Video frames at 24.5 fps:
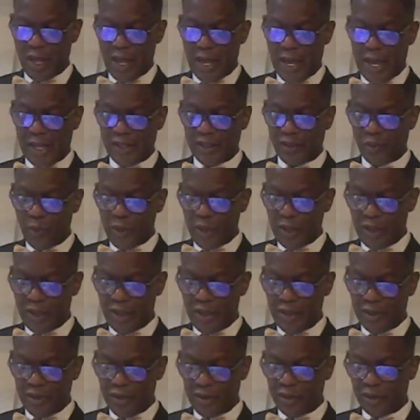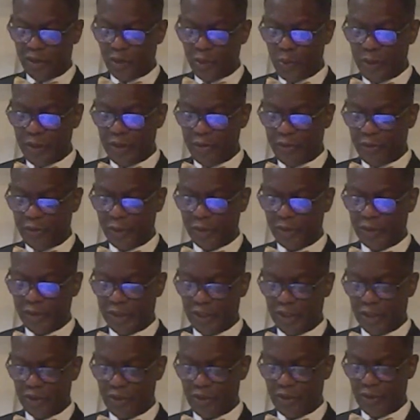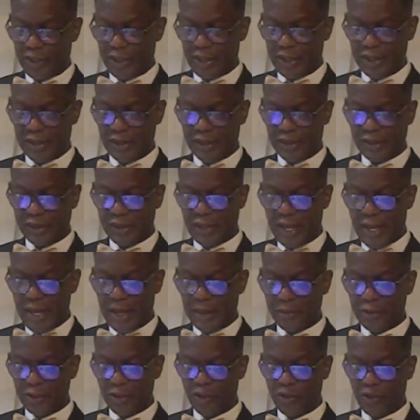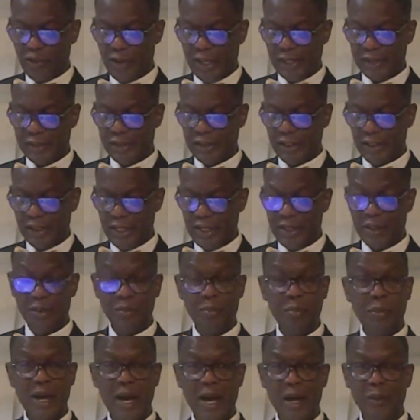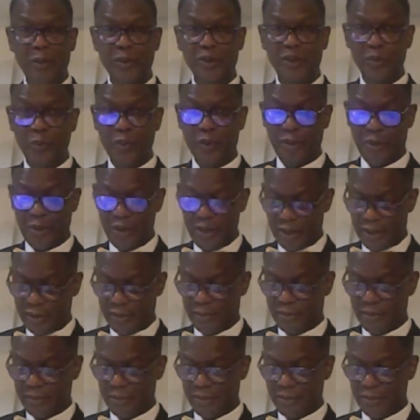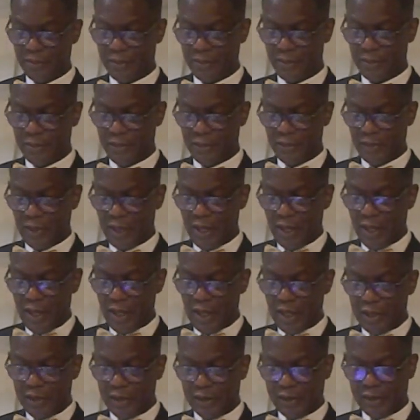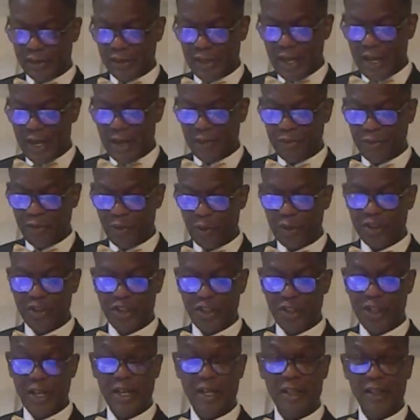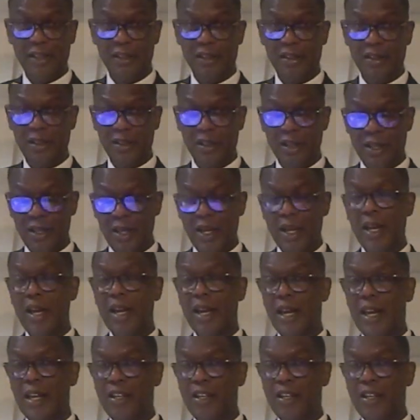As we enter the 21st century, it is time to grasp the latent powers within. It is time for a change, a